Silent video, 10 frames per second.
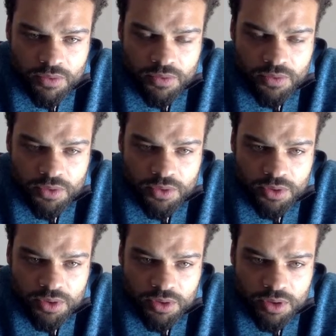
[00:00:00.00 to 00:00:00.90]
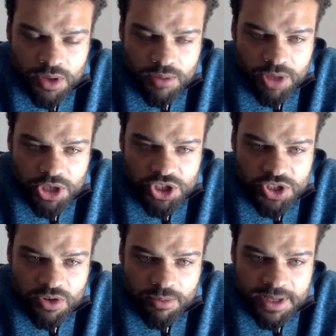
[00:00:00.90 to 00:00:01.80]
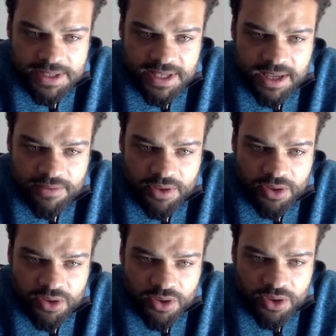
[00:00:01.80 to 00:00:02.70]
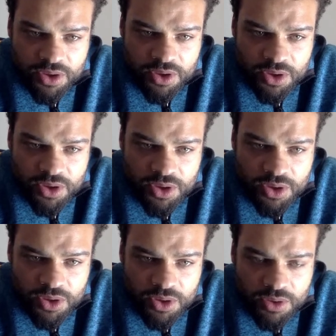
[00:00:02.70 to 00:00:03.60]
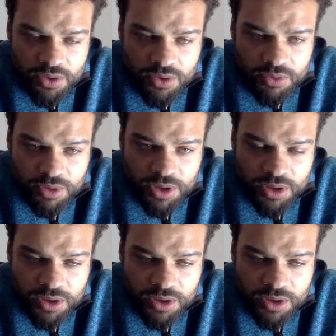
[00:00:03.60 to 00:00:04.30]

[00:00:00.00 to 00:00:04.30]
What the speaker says: 4. Pinch your shoulder blades together. 3,